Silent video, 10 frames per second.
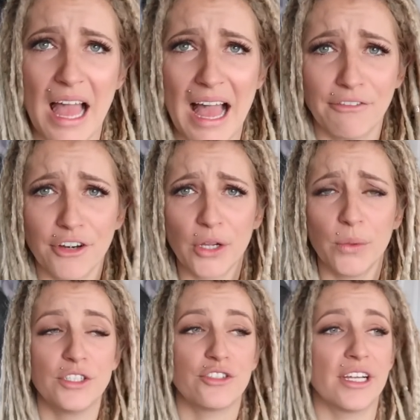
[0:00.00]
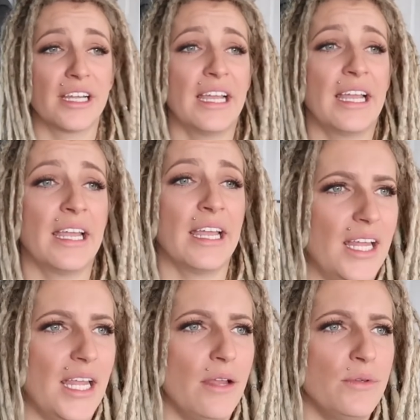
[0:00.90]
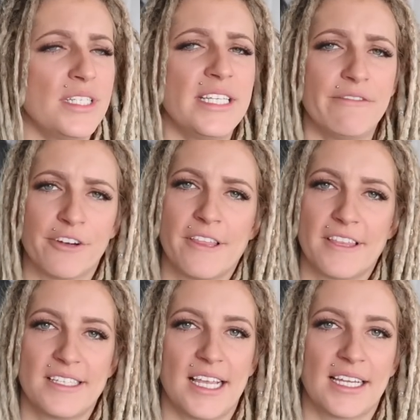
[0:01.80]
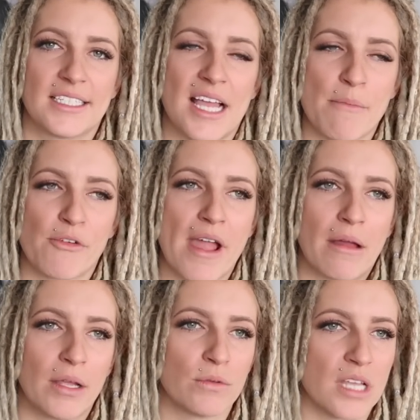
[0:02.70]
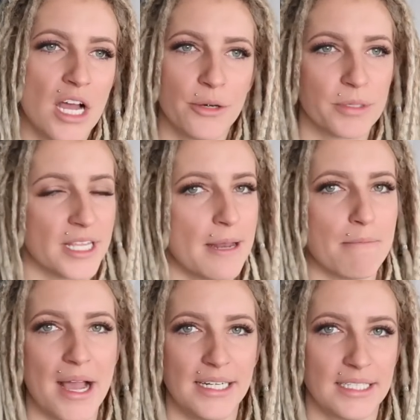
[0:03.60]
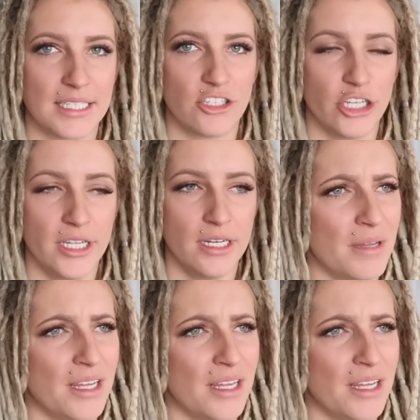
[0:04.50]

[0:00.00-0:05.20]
After I quit drinking, it was different the second time around. It was 100% my decision.